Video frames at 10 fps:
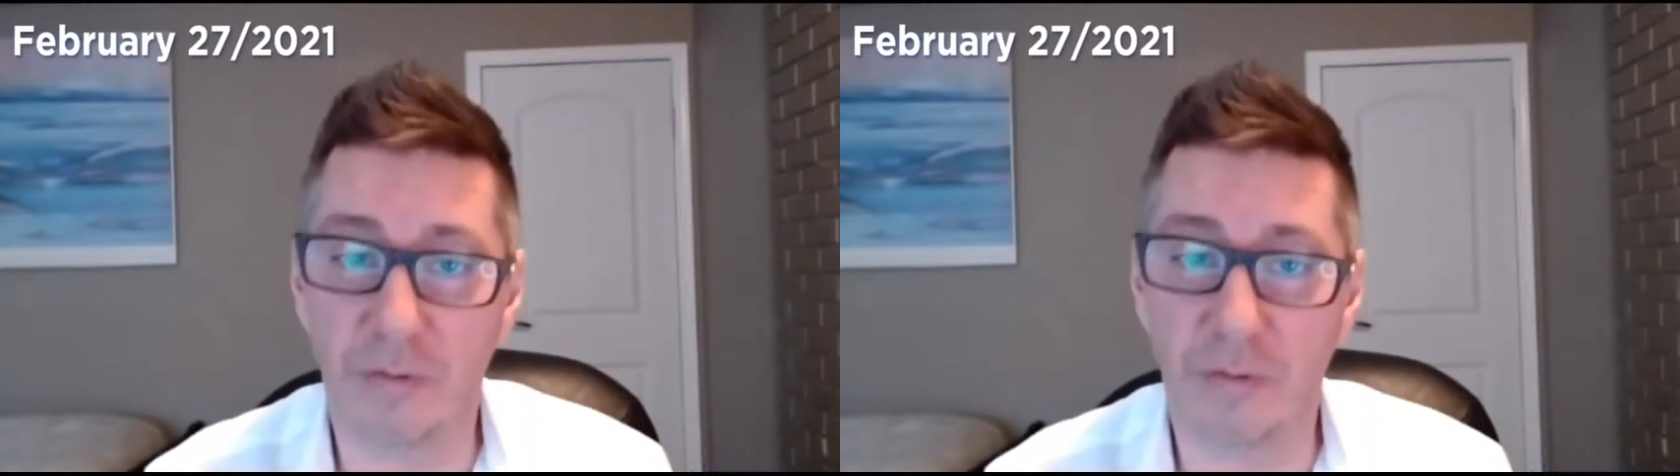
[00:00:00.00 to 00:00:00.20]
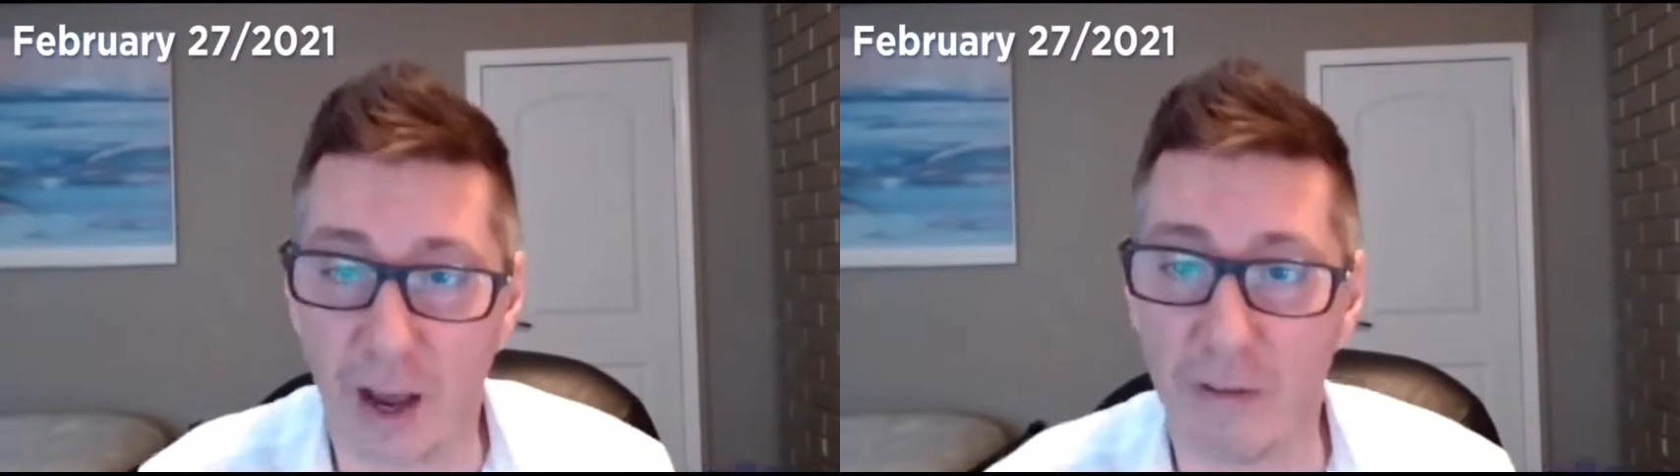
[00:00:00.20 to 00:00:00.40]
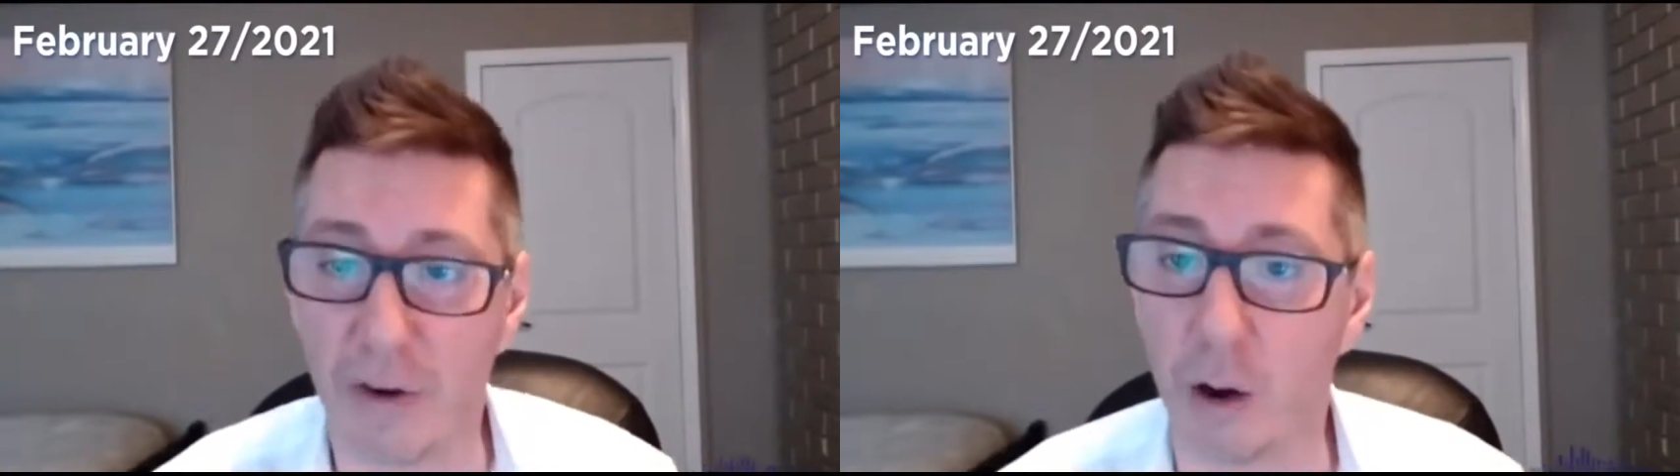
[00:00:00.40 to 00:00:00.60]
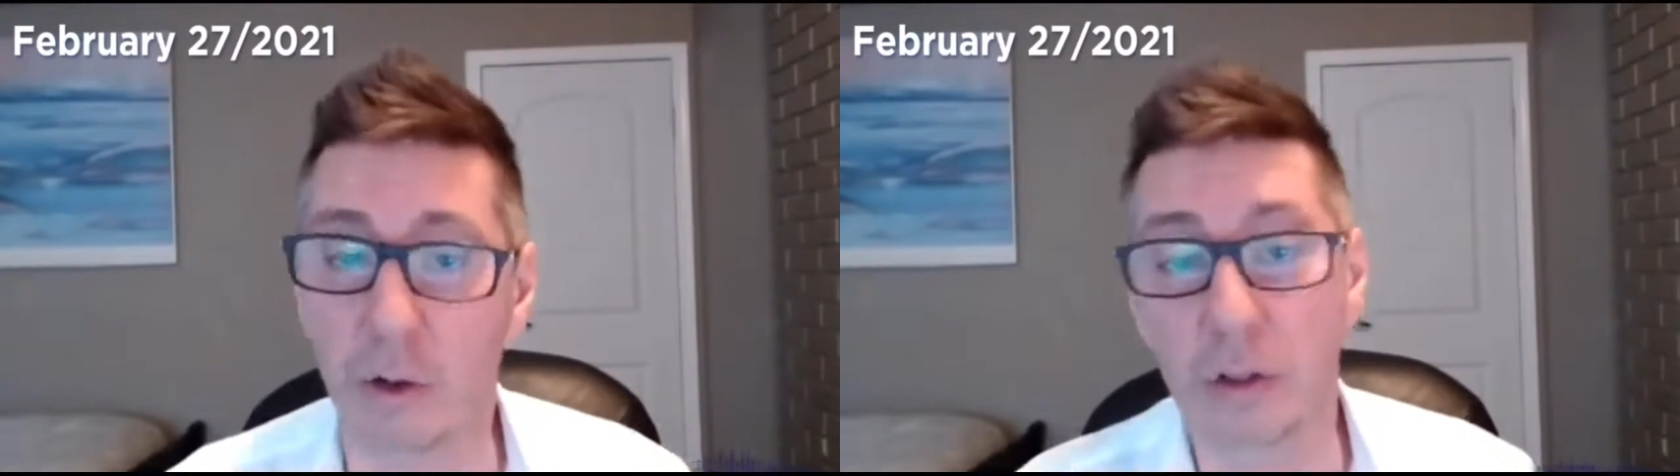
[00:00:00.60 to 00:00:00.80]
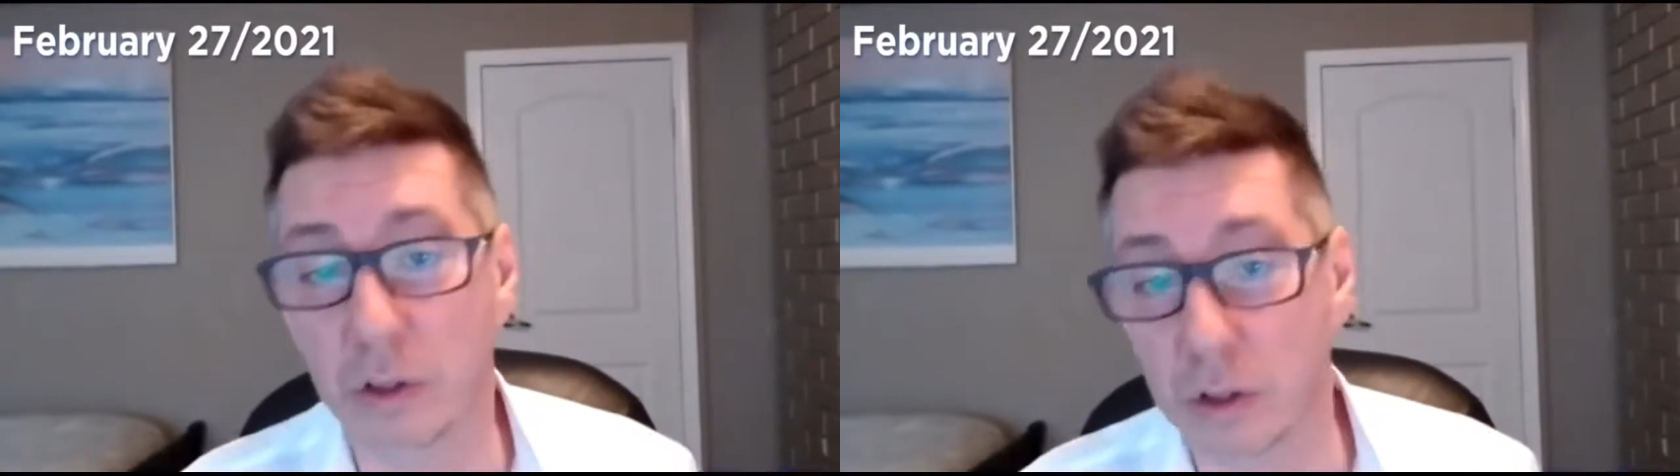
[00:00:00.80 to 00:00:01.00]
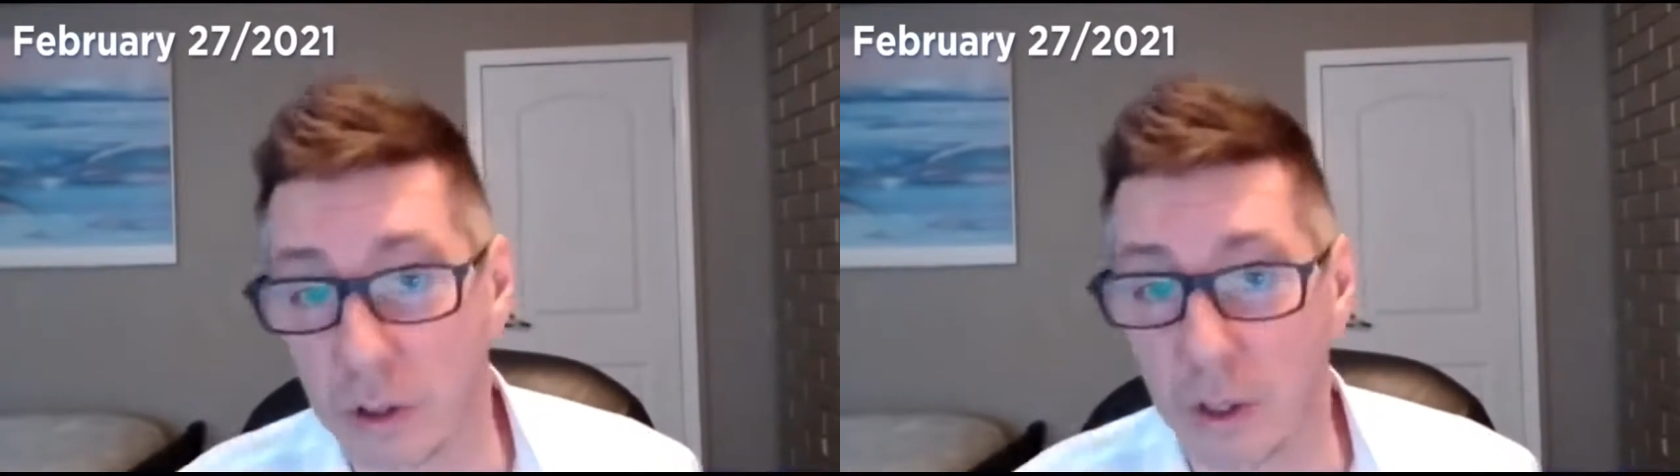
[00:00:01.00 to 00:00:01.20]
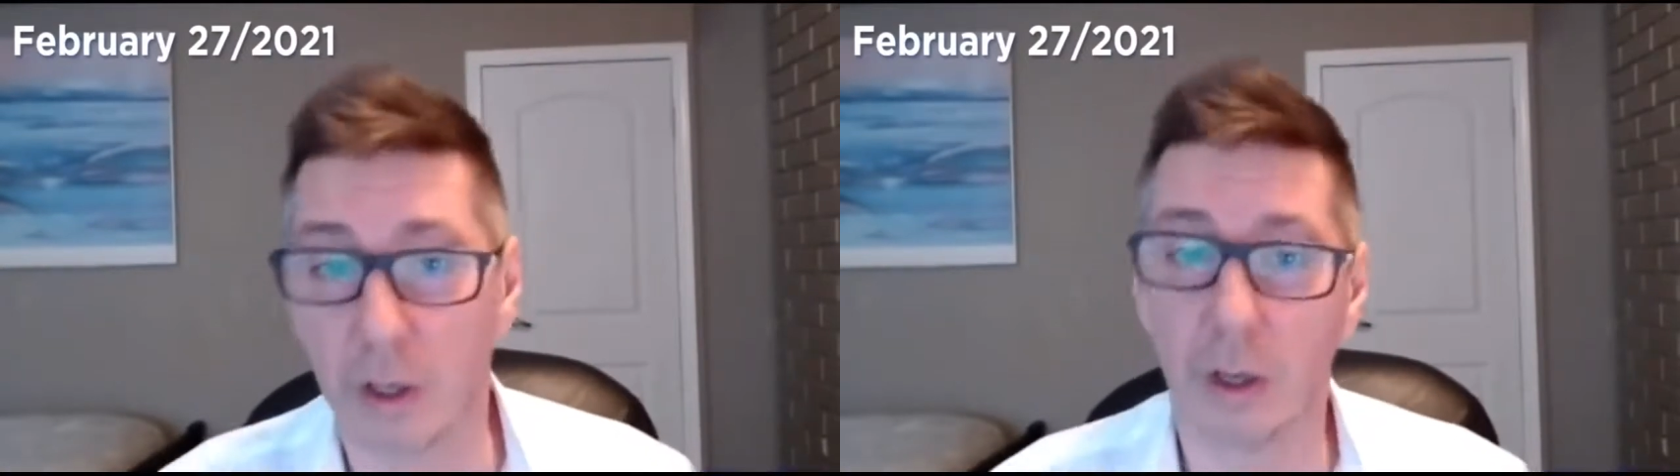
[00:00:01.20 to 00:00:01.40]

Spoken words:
5 hours